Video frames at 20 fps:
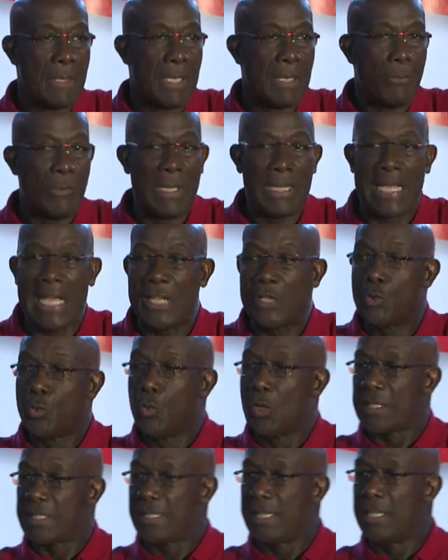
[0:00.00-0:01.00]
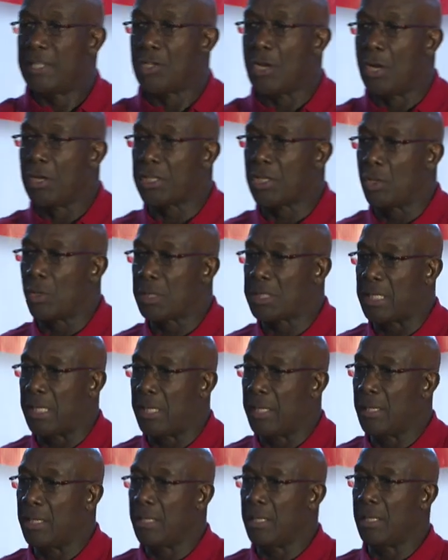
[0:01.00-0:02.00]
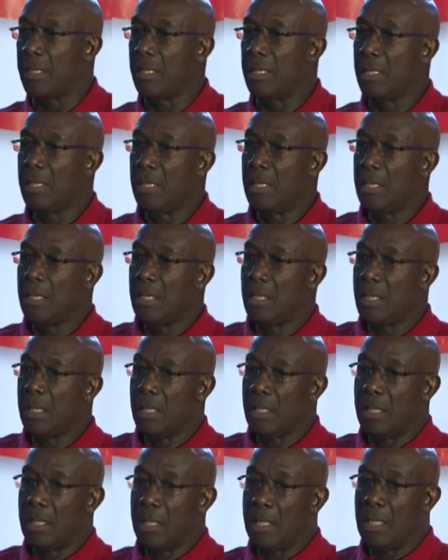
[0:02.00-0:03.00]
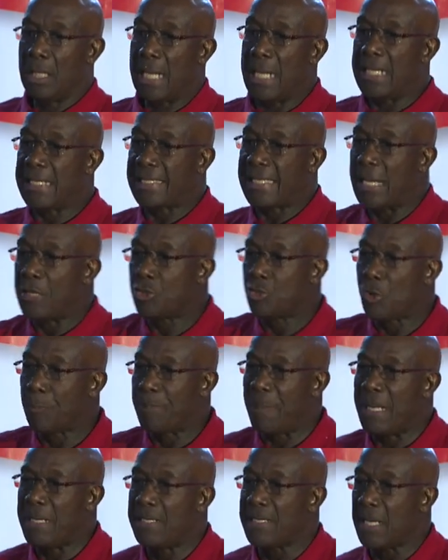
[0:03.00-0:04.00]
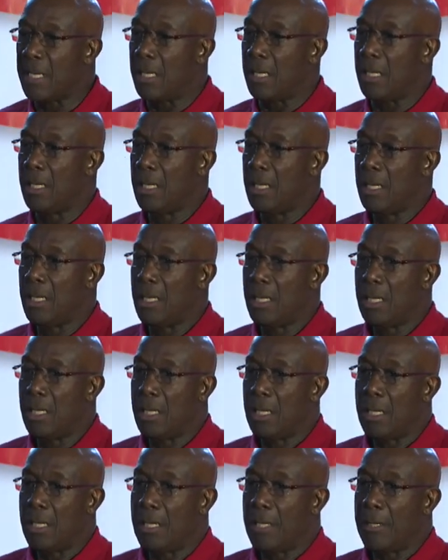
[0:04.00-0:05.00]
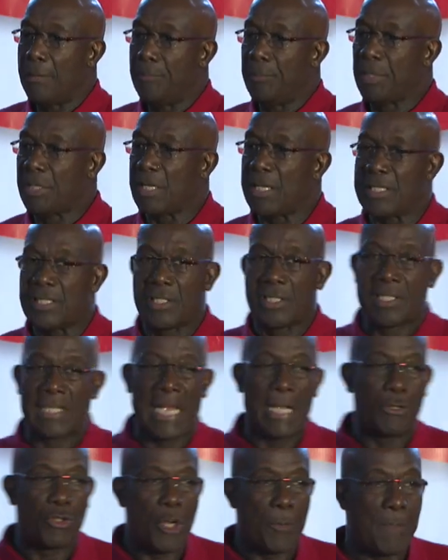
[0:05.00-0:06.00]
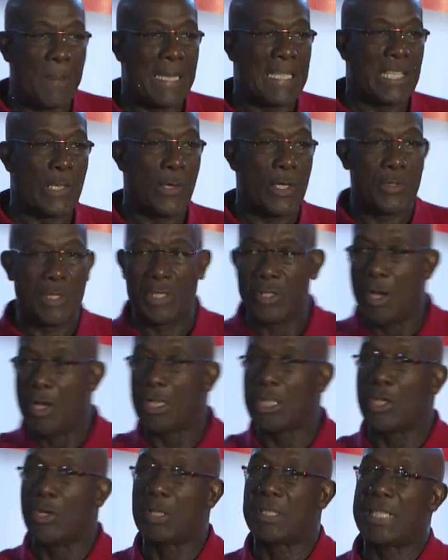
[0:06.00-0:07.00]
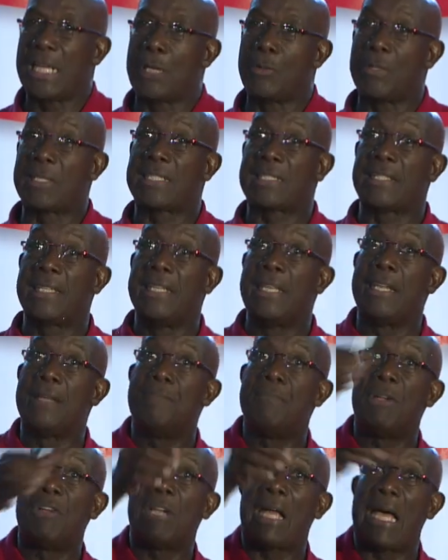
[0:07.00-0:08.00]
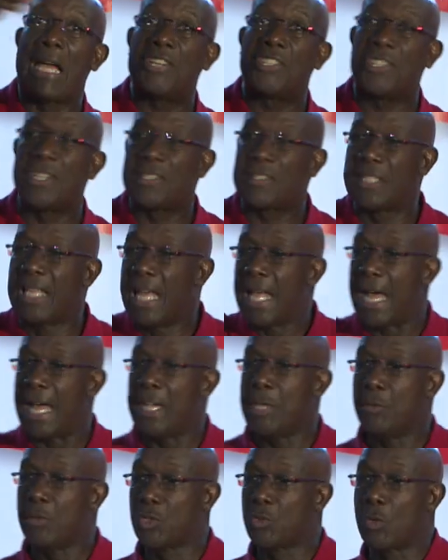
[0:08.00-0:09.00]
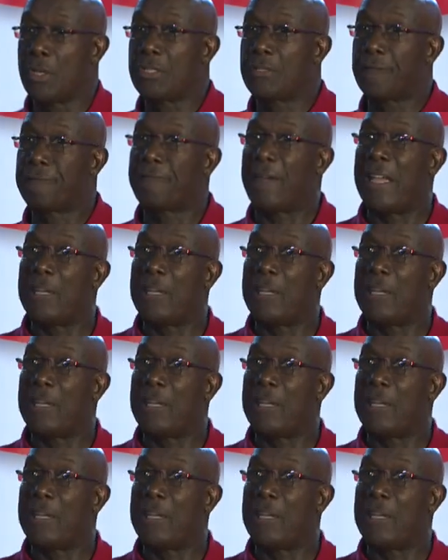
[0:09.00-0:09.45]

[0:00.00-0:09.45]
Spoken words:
Well, that is worse than Don Quixote and Sancho Panza. Because Sancho Panza was the Don Quixote and was seeing mirages, and he was going to fight